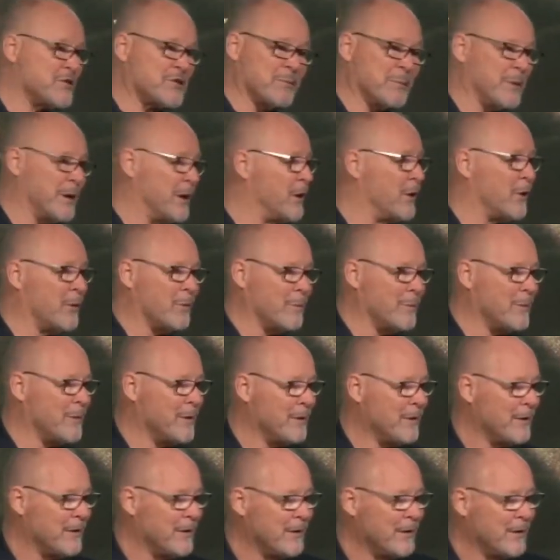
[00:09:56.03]
some help.
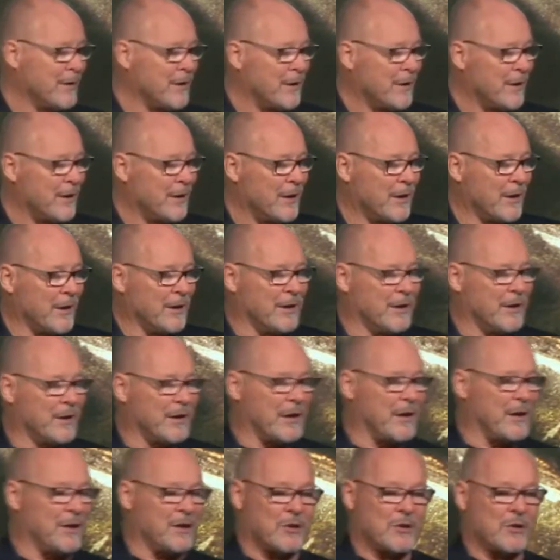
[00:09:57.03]
And he,
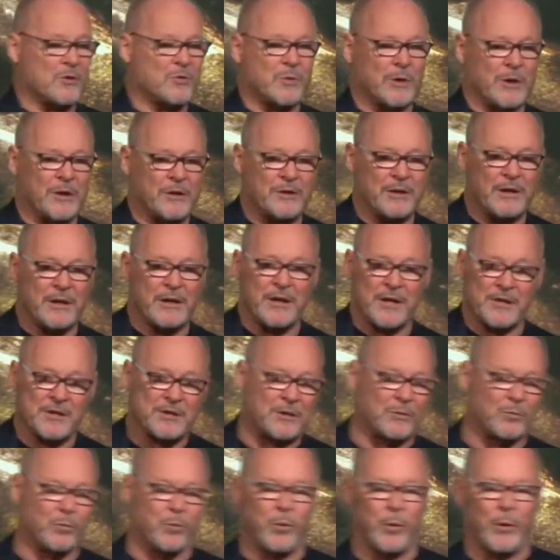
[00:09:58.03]
and he goes, What do you need? And I
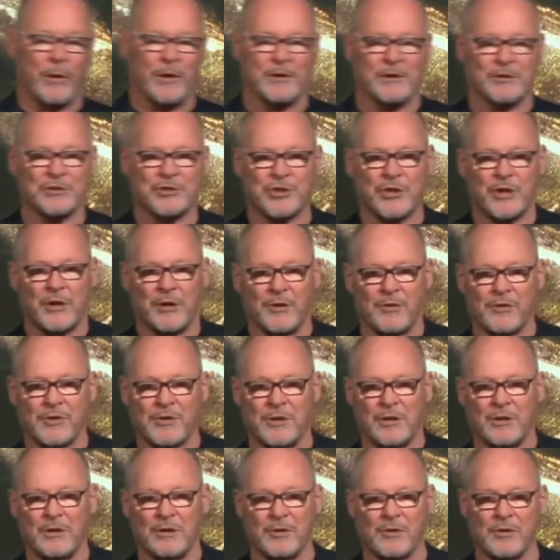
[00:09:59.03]
said, Wheelchairs.
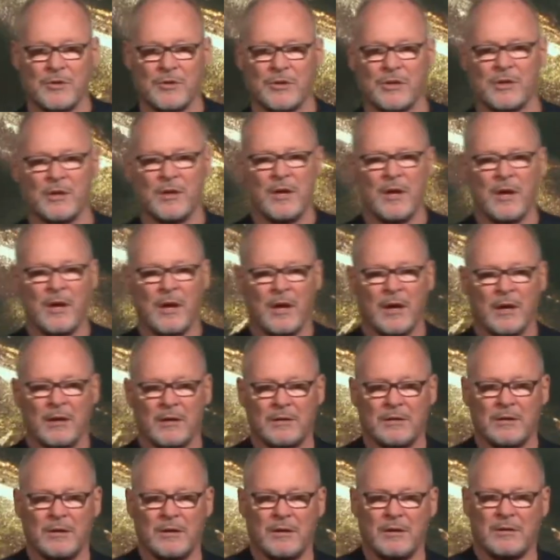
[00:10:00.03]
He goes,
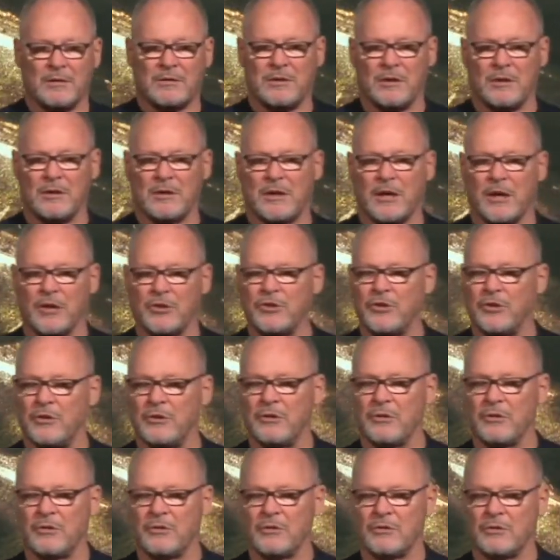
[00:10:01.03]
you, could,
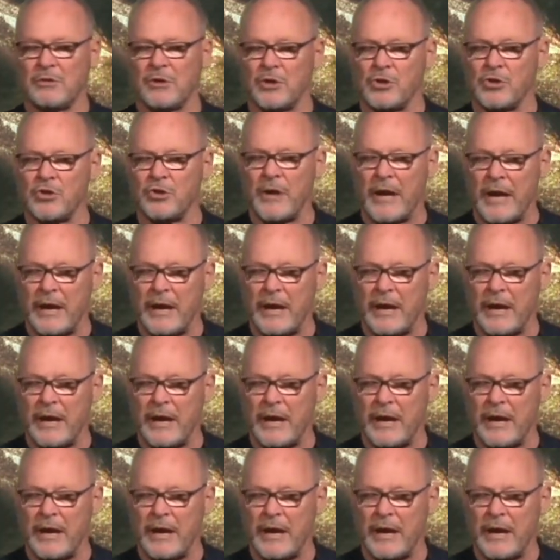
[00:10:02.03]
you, could you